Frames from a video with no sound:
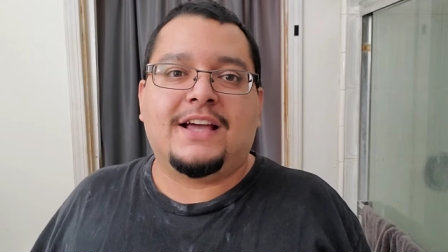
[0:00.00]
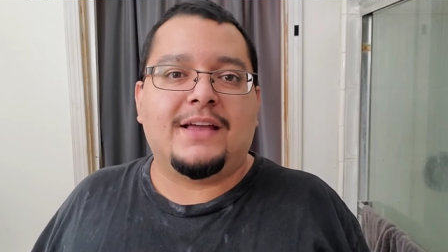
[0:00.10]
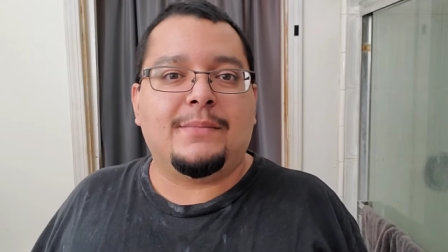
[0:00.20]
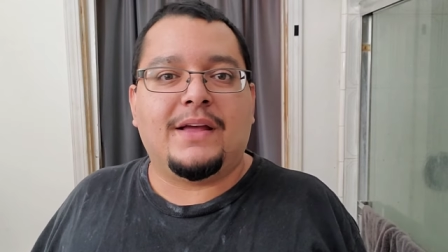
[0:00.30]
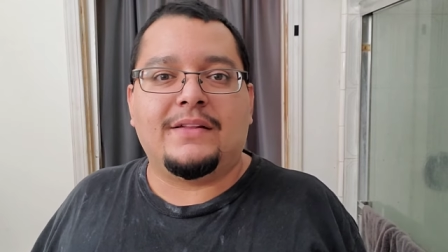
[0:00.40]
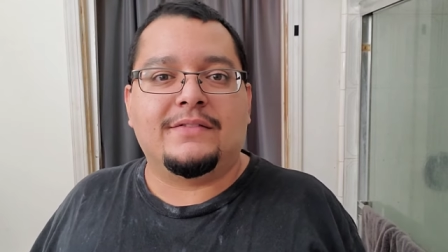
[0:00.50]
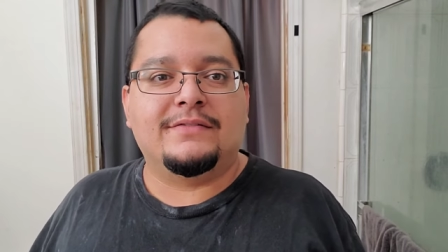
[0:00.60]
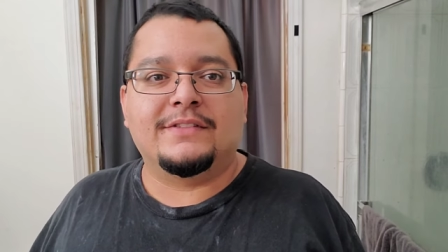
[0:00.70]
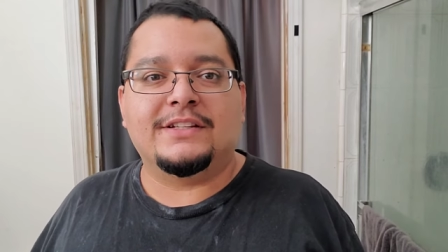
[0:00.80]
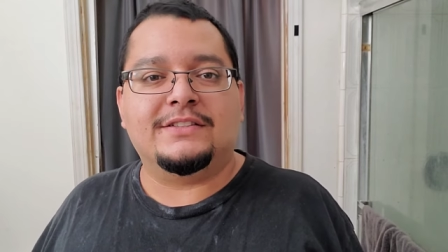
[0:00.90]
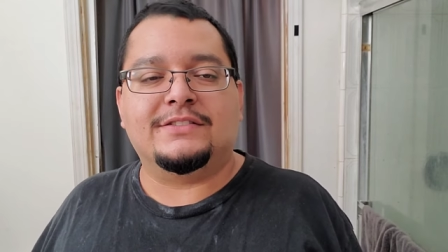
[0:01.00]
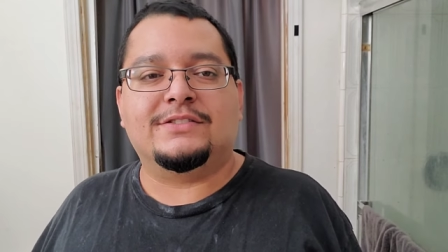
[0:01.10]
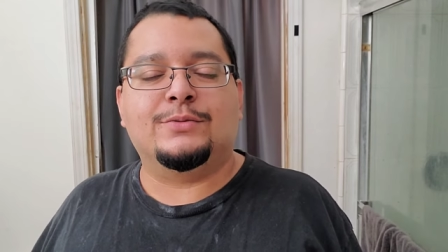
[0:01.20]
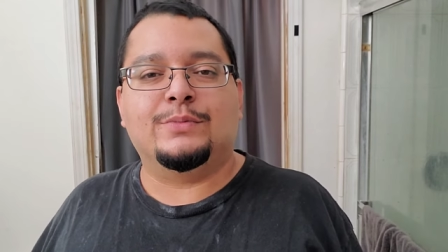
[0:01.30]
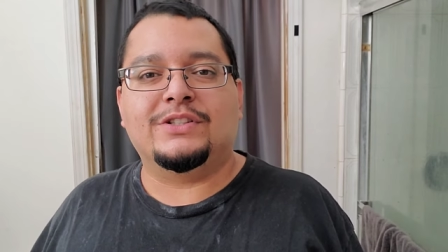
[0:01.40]
time, man. This is
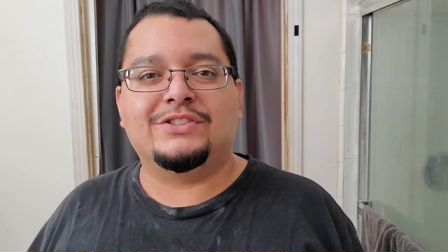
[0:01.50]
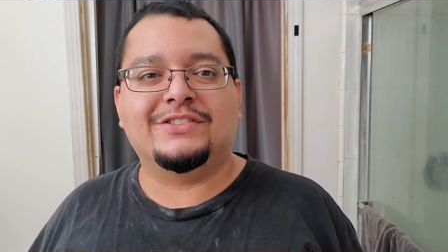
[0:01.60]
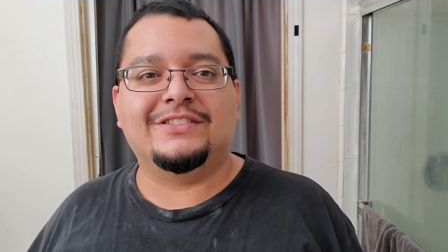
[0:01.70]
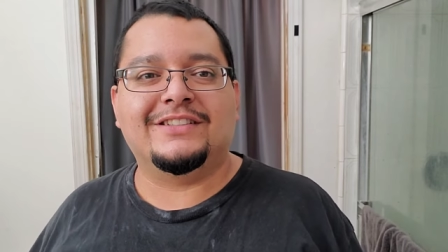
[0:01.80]
too much.